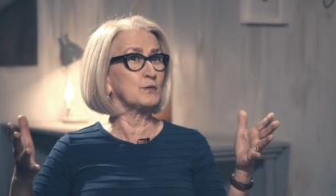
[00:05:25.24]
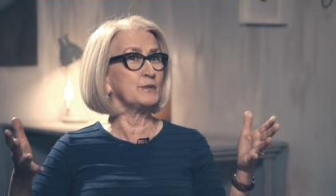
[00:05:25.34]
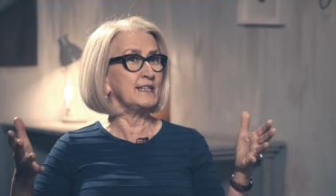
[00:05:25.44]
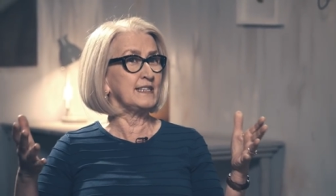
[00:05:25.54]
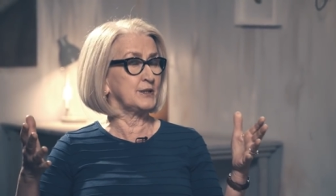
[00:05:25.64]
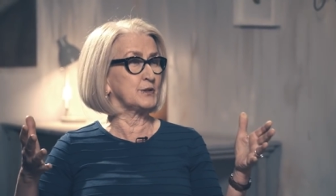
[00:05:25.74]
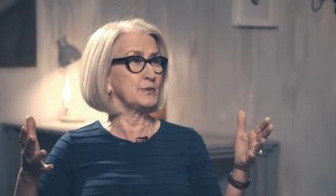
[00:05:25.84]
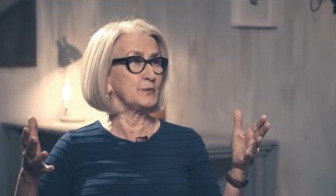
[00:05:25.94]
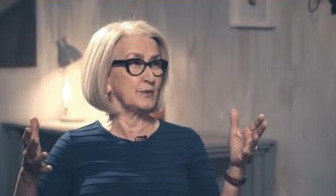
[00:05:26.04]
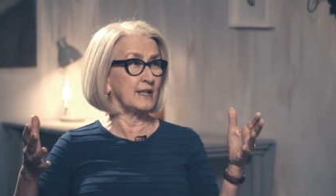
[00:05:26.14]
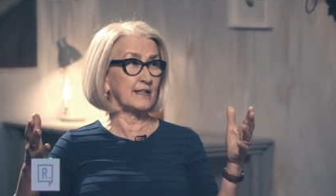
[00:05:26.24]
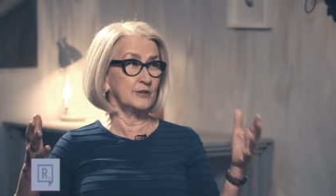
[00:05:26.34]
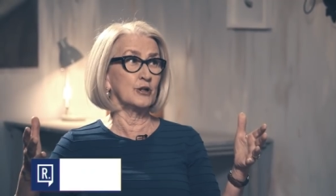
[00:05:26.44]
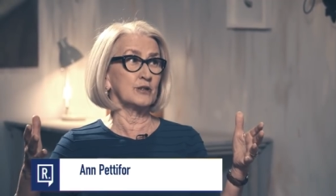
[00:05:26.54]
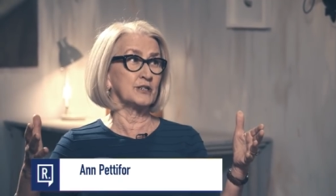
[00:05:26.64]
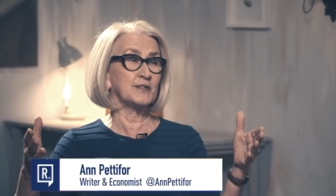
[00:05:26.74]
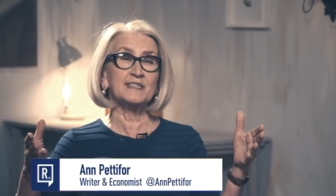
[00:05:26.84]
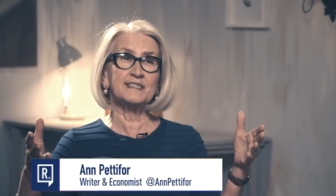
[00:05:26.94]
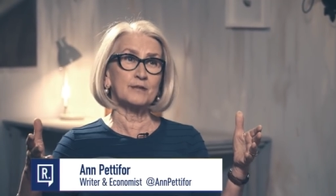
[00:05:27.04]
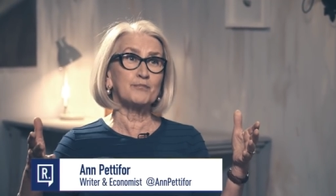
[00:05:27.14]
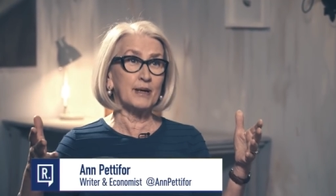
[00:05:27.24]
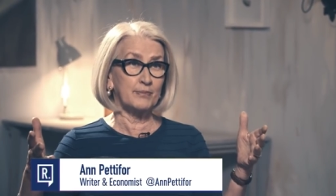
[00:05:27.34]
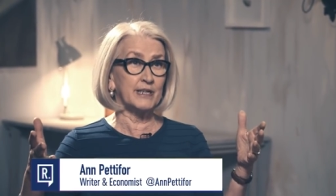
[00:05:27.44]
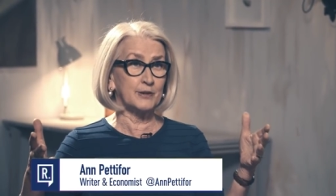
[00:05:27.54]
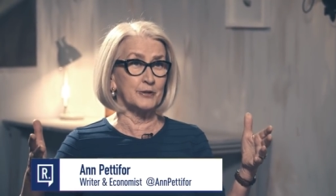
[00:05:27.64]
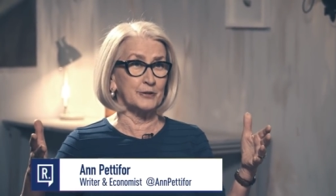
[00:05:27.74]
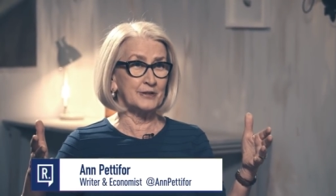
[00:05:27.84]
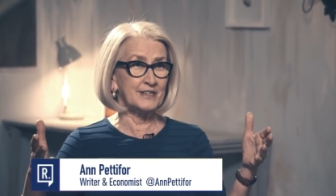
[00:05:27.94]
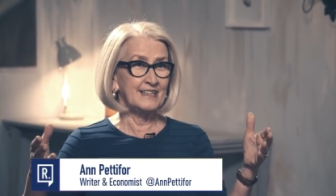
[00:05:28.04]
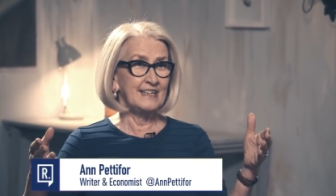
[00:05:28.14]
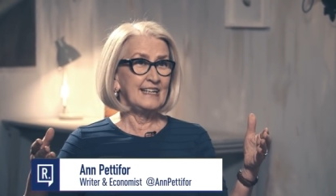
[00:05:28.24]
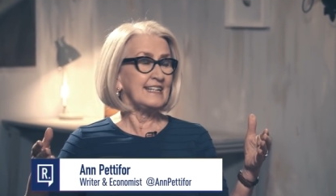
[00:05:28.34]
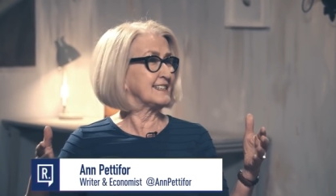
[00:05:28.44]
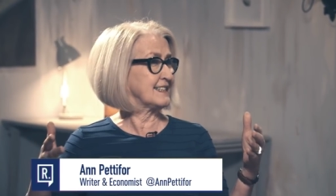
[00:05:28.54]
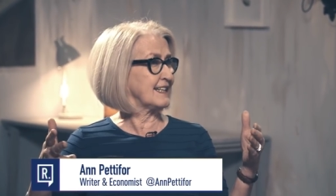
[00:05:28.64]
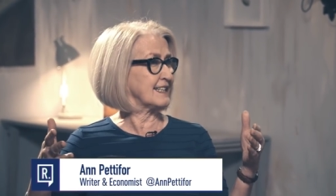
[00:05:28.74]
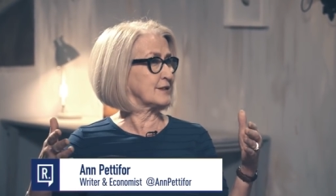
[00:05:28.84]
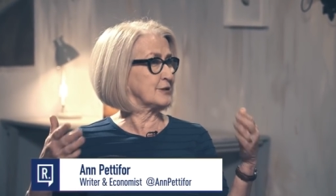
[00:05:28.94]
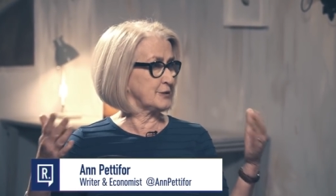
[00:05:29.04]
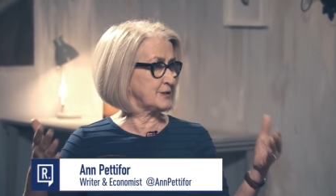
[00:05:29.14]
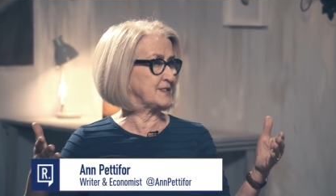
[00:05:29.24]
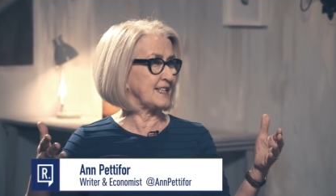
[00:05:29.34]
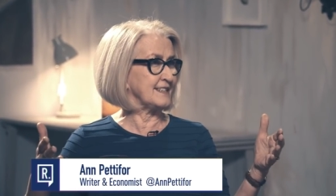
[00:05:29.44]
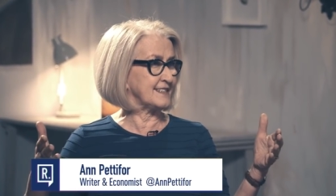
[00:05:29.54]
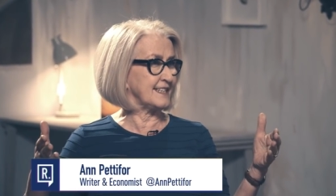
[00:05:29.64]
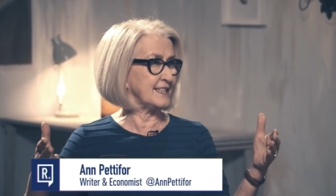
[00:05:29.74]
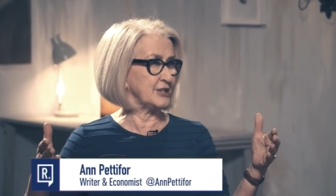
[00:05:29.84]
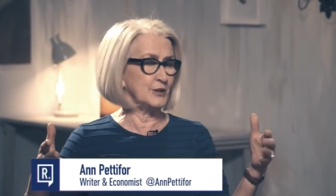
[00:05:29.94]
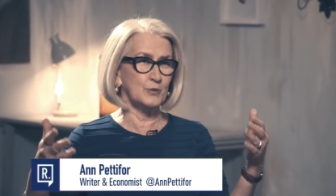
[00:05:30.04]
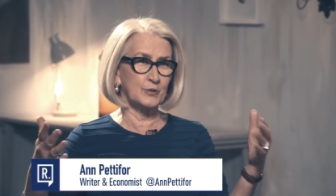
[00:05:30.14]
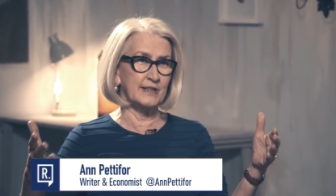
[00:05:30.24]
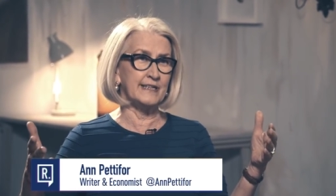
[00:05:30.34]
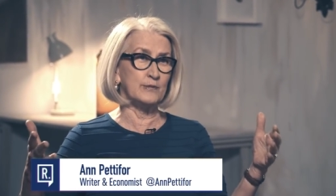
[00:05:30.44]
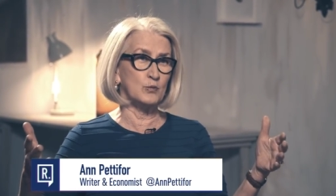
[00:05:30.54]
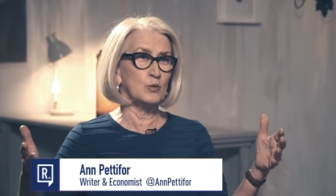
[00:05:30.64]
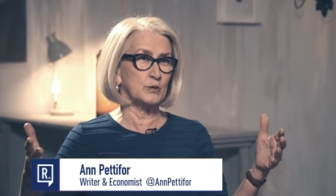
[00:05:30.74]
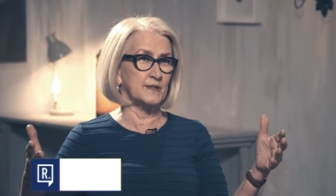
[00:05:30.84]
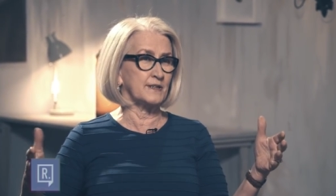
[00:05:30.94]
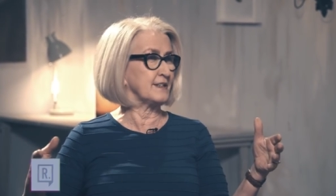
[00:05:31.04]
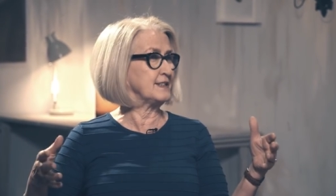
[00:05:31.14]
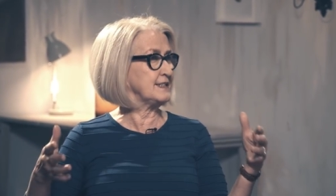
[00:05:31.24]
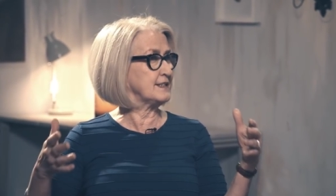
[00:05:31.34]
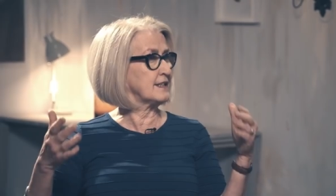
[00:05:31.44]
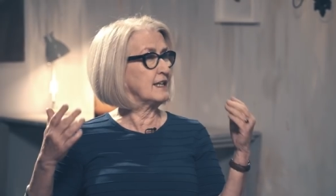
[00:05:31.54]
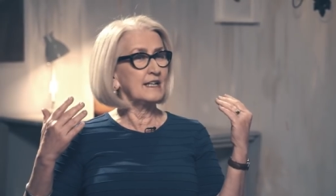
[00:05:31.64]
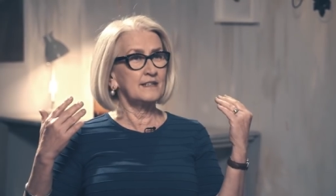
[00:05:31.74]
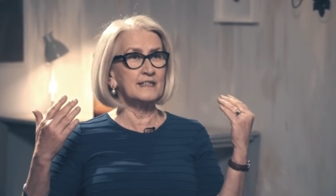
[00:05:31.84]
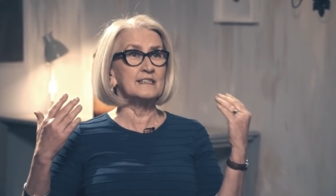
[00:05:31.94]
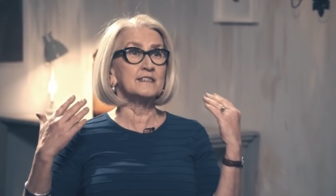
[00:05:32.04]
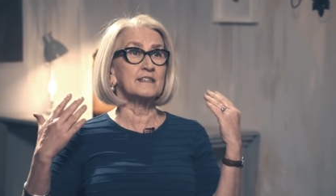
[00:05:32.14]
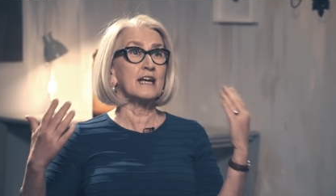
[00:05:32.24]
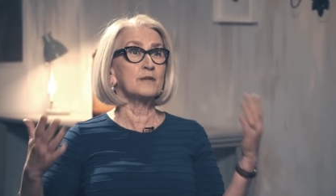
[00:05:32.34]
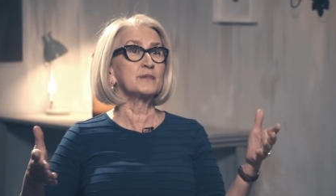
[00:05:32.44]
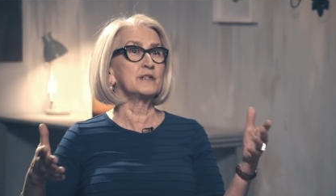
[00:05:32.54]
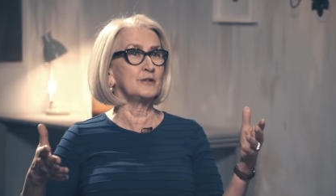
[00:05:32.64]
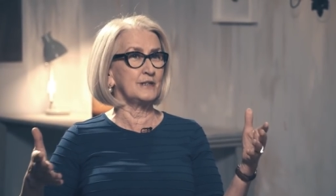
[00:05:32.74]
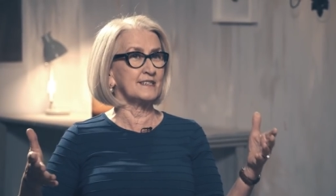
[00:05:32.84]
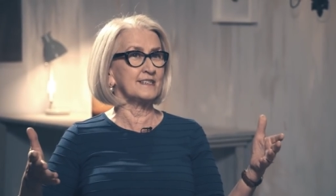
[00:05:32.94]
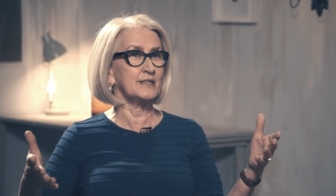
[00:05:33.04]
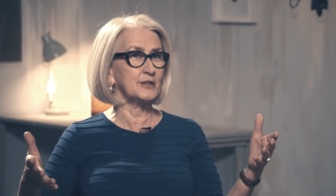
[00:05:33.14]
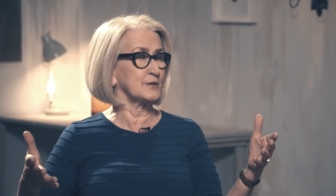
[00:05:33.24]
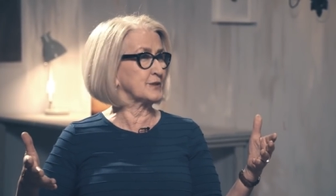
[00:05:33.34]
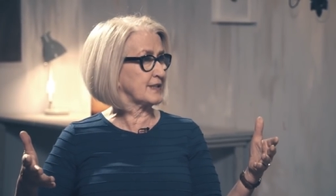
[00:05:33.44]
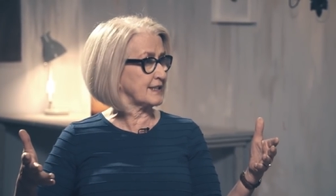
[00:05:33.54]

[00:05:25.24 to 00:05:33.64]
of all, we need to acknowledge that it's a public good. It's like good sanitation or clean water. These are things that are absolutely essential to